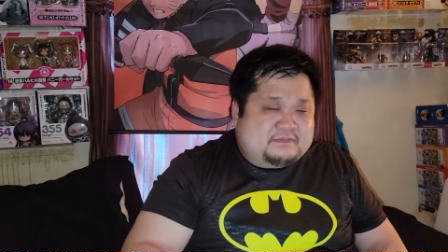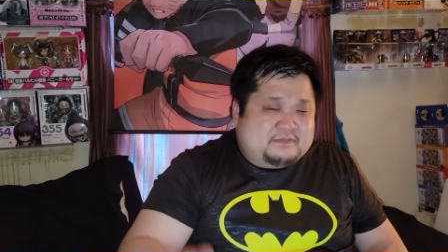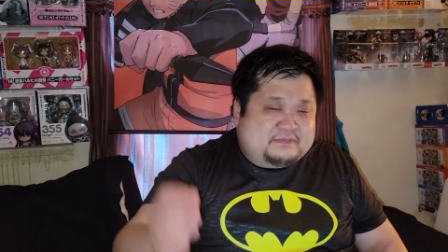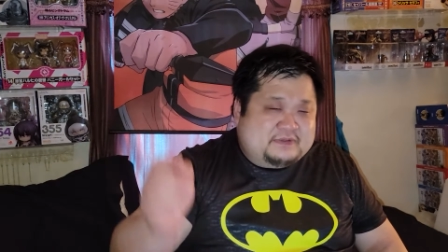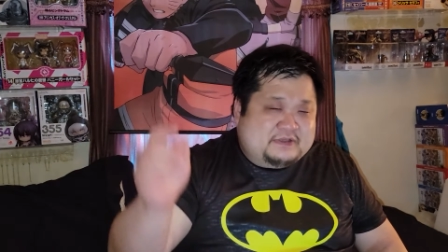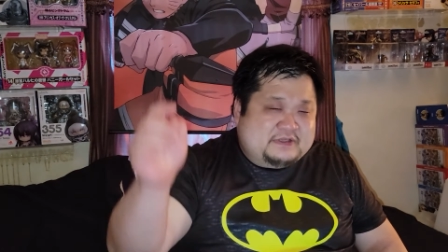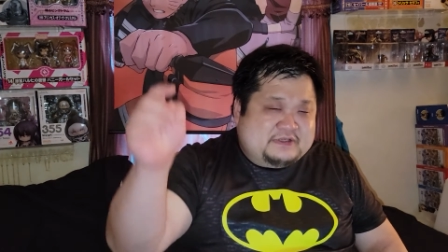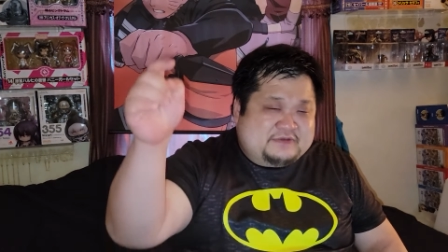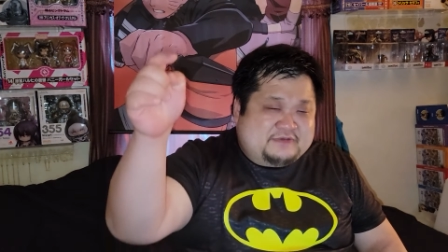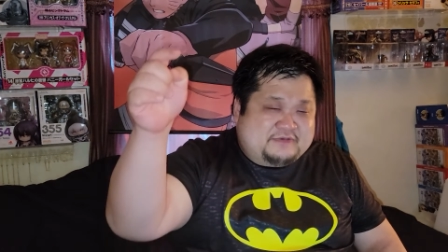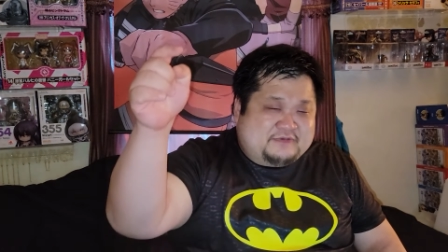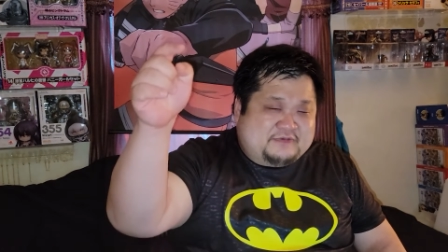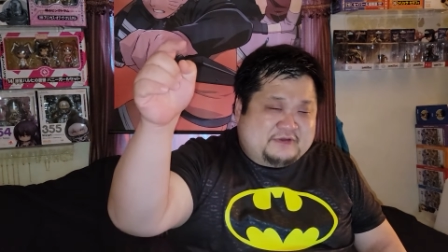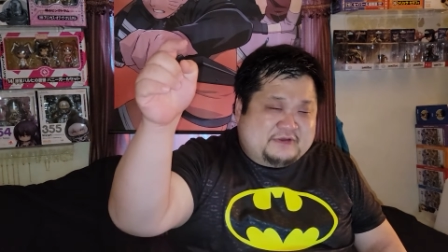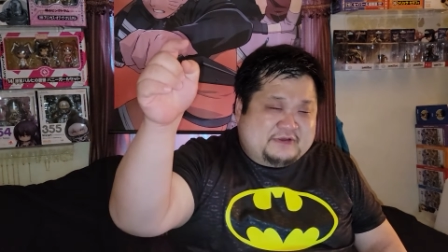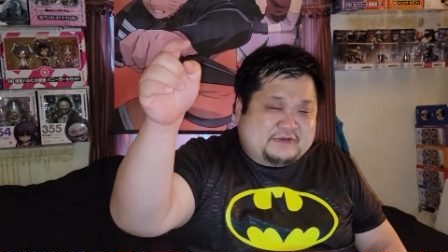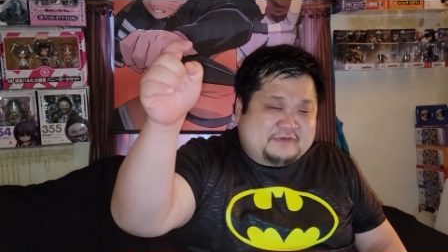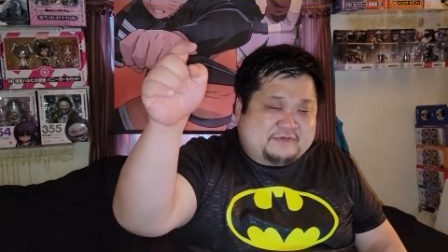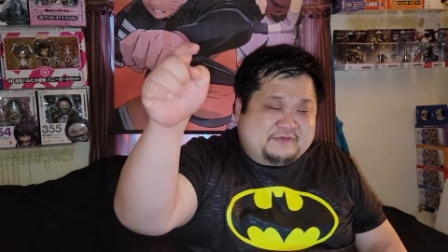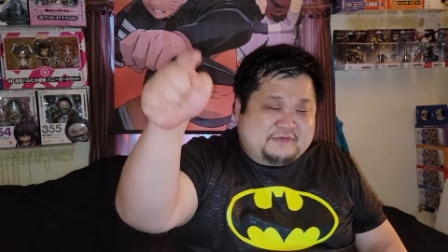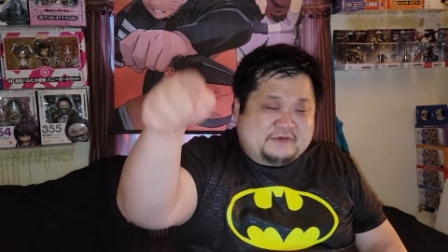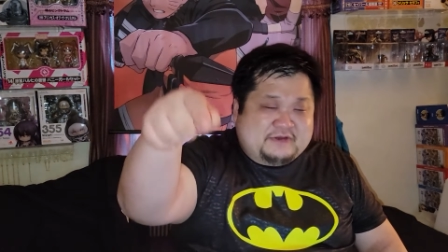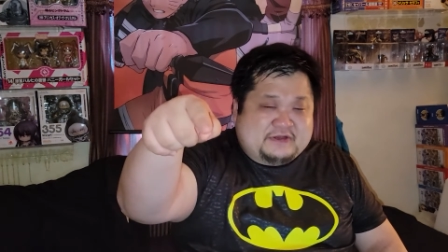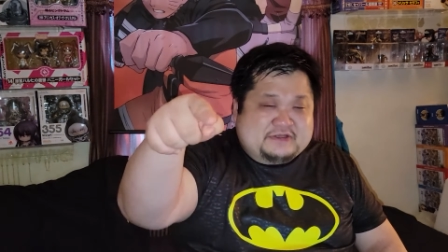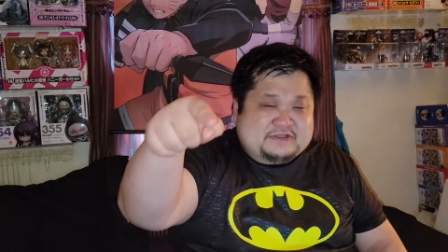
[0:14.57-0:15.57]
Please feel
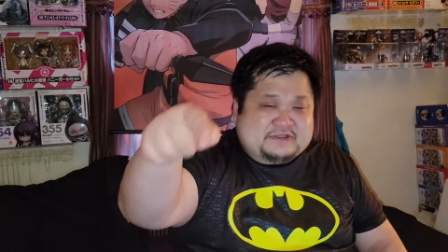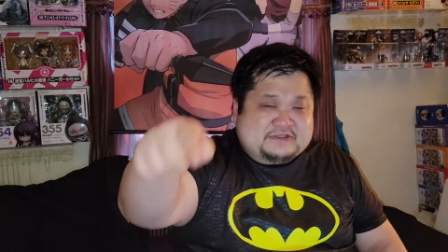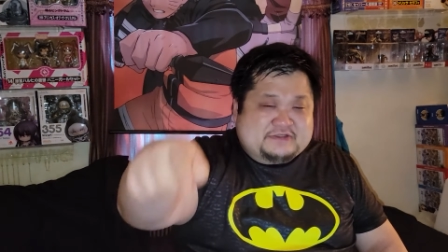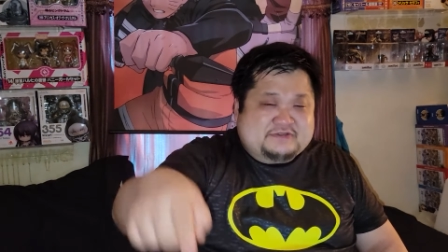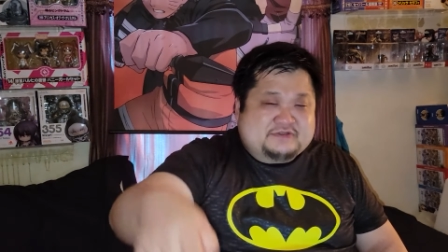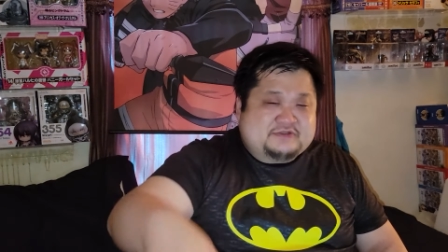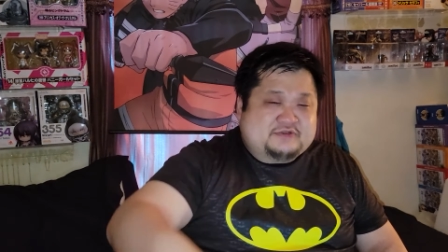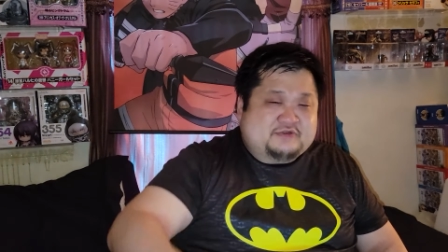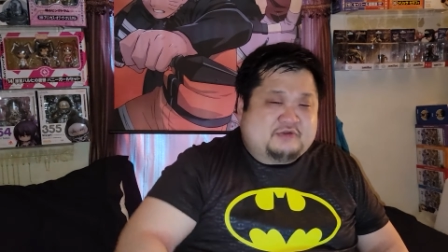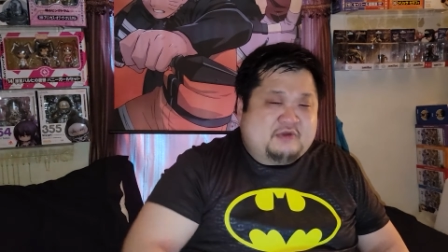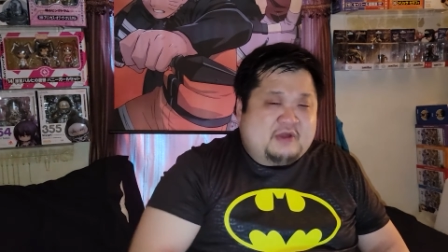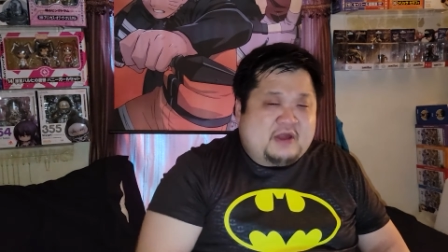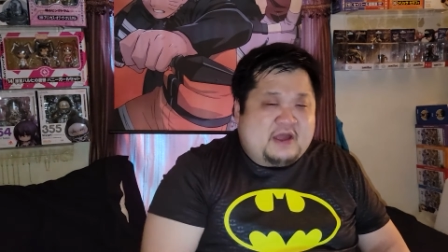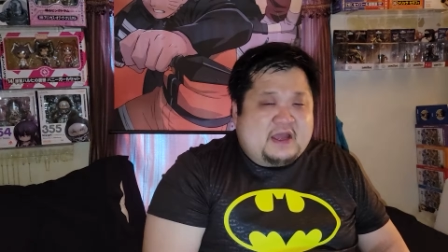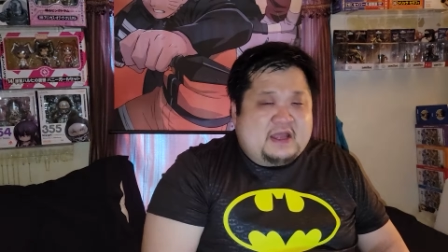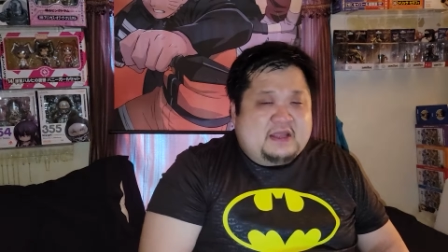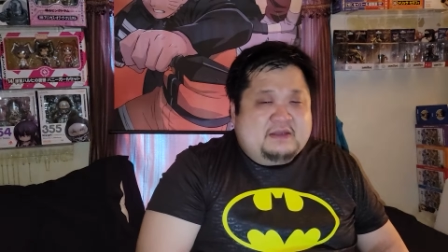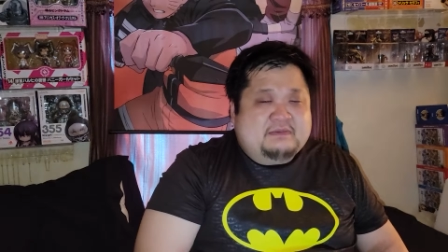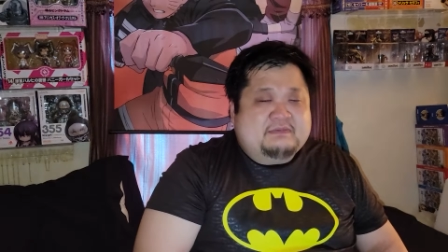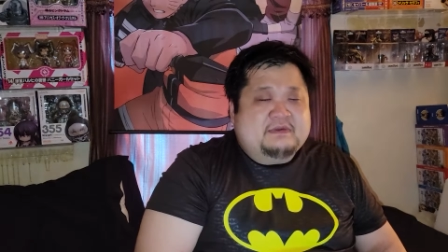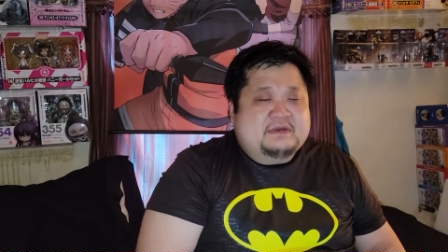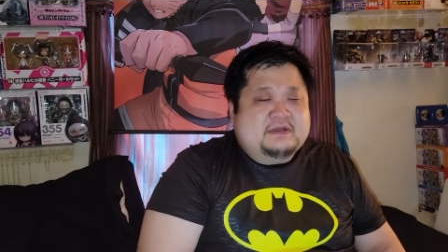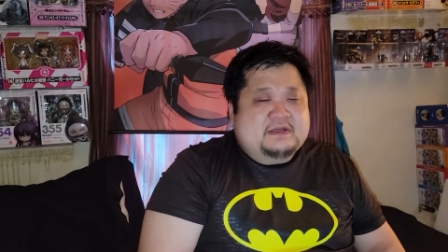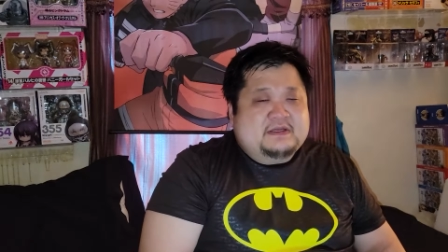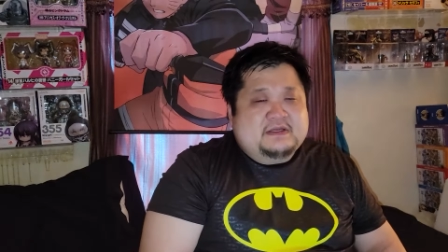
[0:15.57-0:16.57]
free to subscribe.